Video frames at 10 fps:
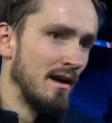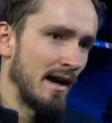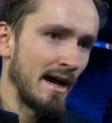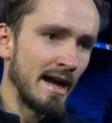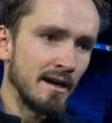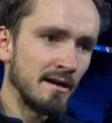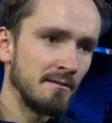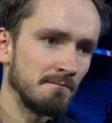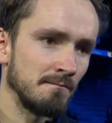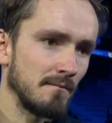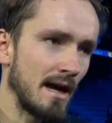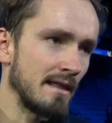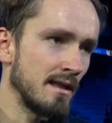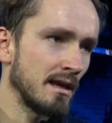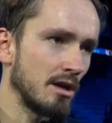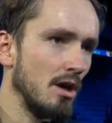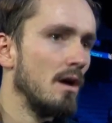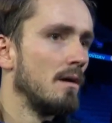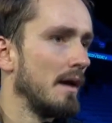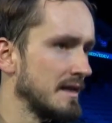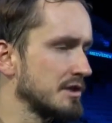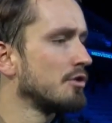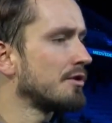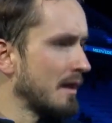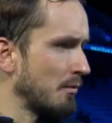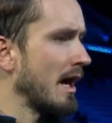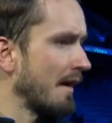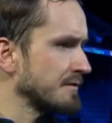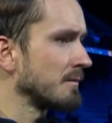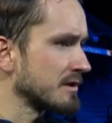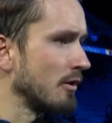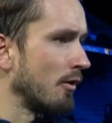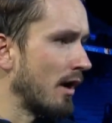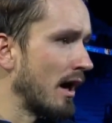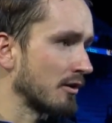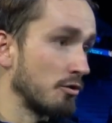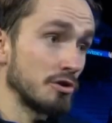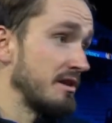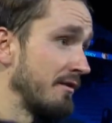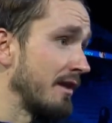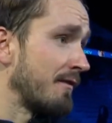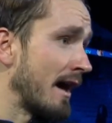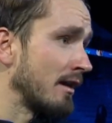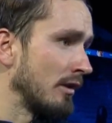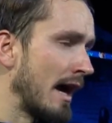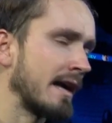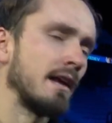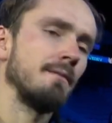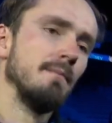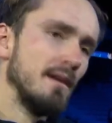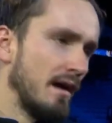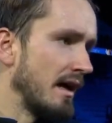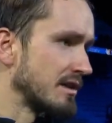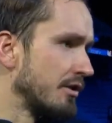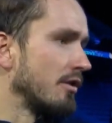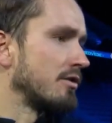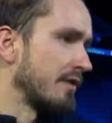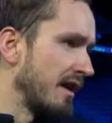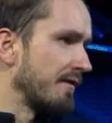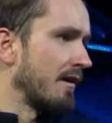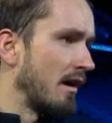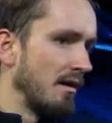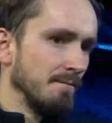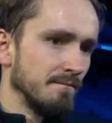and i think it's good that we have some slow hard courts, even if i don't like it it's good to give uh,